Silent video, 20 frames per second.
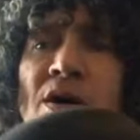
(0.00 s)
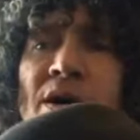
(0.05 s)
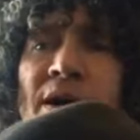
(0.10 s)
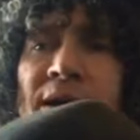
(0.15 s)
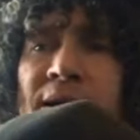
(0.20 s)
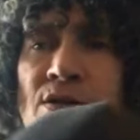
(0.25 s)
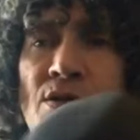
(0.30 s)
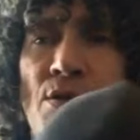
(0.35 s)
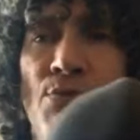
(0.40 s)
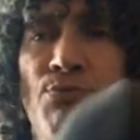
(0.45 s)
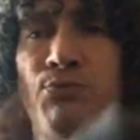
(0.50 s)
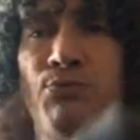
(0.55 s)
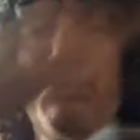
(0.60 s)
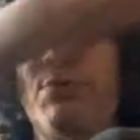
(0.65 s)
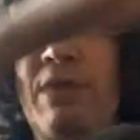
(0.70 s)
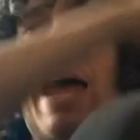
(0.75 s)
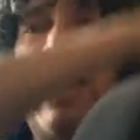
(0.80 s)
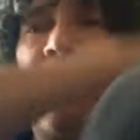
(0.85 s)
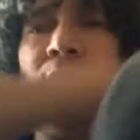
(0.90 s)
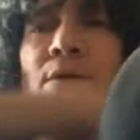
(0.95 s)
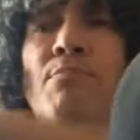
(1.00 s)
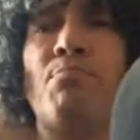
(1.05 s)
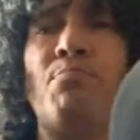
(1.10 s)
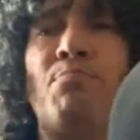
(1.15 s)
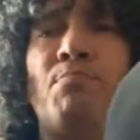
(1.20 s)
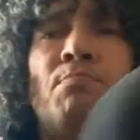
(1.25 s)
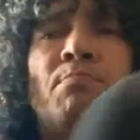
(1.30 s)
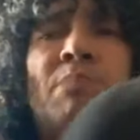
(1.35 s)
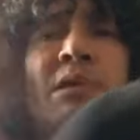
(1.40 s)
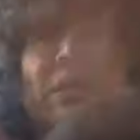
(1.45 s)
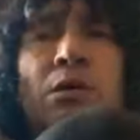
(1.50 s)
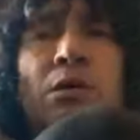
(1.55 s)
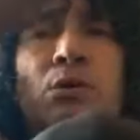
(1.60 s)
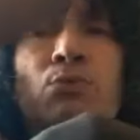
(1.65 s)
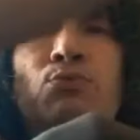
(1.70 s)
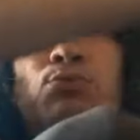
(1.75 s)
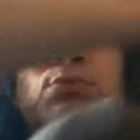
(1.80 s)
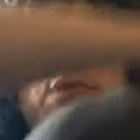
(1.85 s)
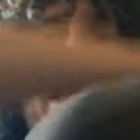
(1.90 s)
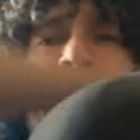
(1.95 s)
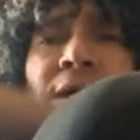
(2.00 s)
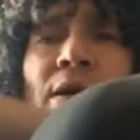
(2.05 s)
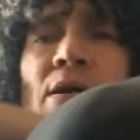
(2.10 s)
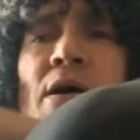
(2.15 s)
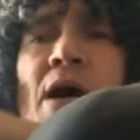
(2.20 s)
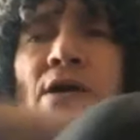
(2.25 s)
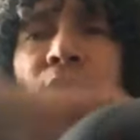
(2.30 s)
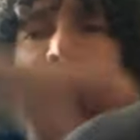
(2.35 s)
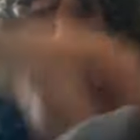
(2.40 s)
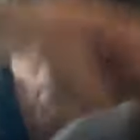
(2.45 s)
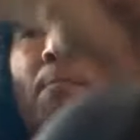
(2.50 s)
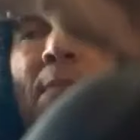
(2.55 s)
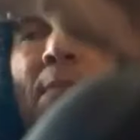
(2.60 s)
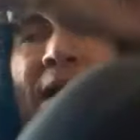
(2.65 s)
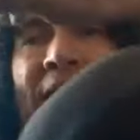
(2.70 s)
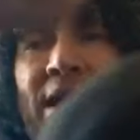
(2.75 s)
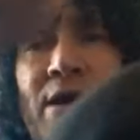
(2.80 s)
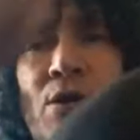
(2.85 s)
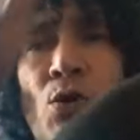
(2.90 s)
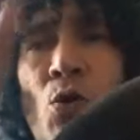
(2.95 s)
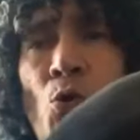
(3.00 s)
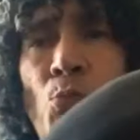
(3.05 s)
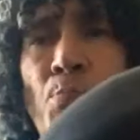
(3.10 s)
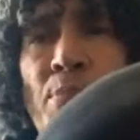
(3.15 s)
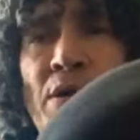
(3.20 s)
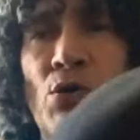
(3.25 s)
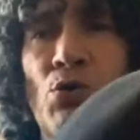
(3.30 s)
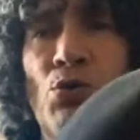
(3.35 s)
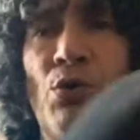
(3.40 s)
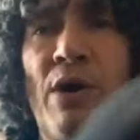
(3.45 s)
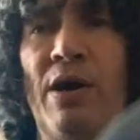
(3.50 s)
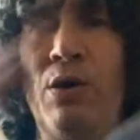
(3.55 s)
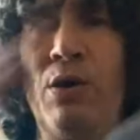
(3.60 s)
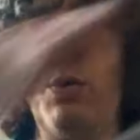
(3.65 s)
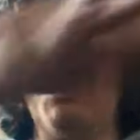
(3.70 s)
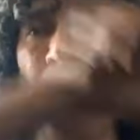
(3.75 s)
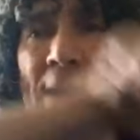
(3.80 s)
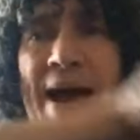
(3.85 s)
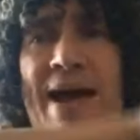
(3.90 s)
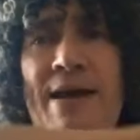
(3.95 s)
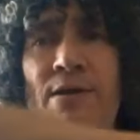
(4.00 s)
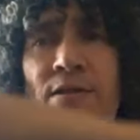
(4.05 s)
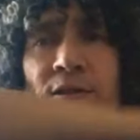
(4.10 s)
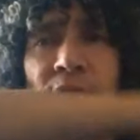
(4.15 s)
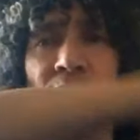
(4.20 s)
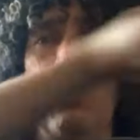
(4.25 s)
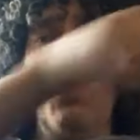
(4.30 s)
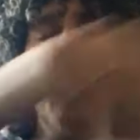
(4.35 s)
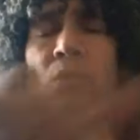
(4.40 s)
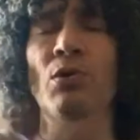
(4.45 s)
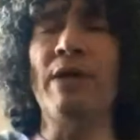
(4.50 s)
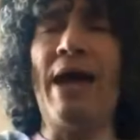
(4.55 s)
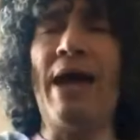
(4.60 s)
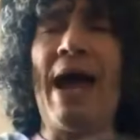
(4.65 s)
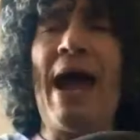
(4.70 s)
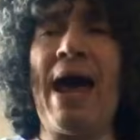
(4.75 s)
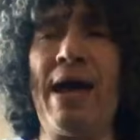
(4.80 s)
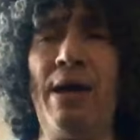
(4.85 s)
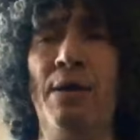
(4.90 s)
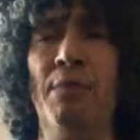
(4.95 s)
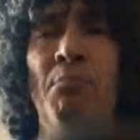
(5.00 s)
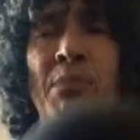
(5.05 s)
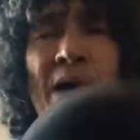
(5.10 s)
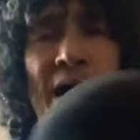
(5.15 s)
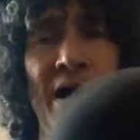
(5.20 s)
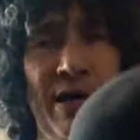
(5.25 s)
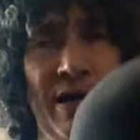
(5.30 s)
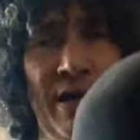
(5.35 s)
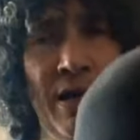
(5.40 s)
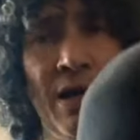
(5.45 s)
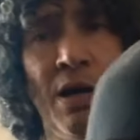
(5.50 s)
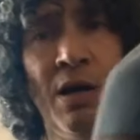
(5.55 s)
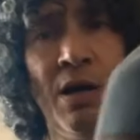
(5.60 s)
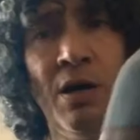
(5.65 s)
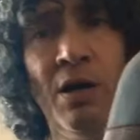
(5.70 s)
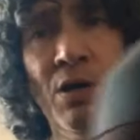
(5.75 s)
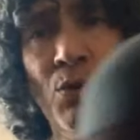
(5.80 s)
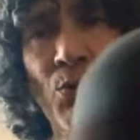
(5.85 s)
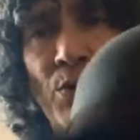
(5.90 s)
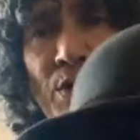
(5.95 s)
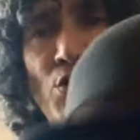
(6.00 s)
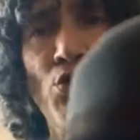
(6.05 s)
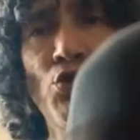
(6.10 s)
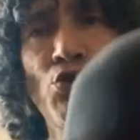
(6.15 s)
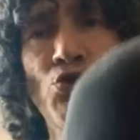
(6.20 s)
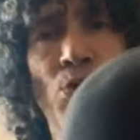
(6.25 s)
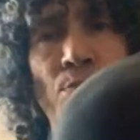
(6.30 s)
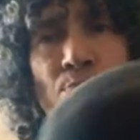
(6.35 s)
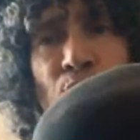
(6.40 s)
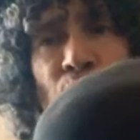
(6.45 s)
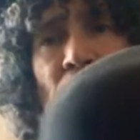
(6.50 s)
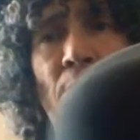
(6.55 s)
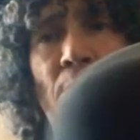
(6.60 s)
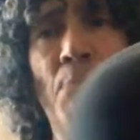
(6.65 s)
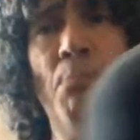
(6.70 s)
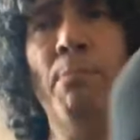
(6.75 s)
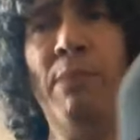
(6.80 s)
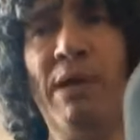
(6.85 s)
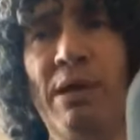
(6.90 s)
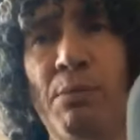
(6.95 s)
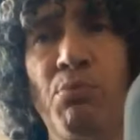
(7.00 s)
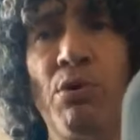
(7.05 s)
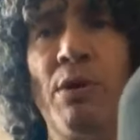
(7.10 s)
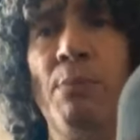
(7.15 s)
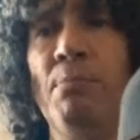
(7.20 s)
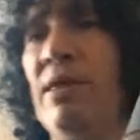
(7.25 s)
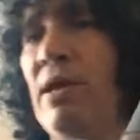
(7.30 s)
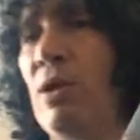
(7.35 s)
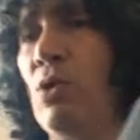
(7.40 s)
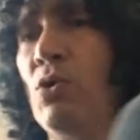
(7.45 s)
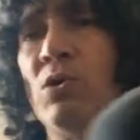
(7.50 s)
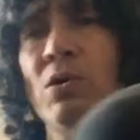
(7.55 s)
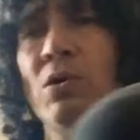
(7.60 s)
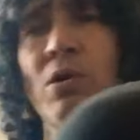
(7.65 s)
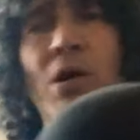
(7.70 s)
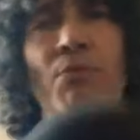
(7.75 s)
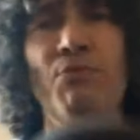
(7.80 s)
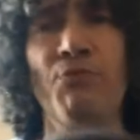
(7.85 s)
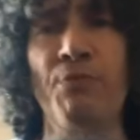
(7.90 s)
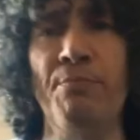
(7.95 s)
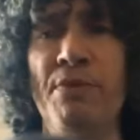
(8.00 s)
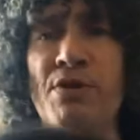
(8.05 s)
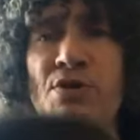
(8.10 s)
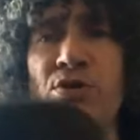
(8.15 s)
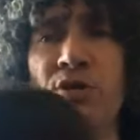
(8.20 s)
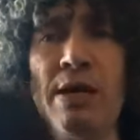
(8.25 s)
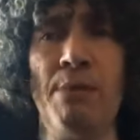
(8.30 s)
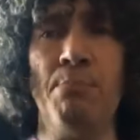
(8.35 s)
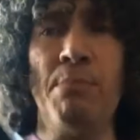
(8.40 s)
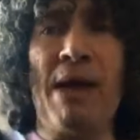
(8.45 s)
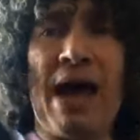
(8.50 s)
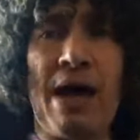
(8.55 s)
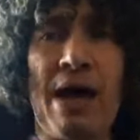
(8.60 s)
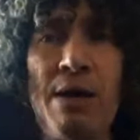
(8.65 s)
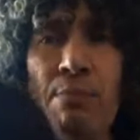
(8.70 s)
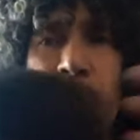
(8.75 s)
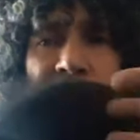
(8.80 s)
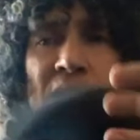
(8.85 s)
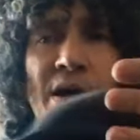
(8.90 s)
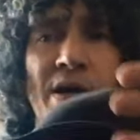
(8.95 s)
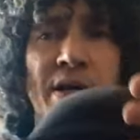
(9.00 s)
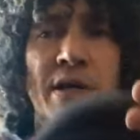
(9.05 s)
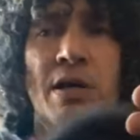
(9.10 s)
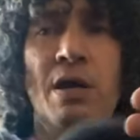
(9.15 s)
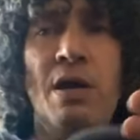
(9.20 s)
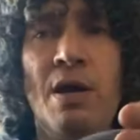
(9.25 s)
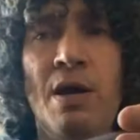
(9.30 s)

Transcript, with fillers: It's a flat, big flat, kind of a matte, open crown matte thing called a hat body, which short brim, big brim, they all come from the same hat body.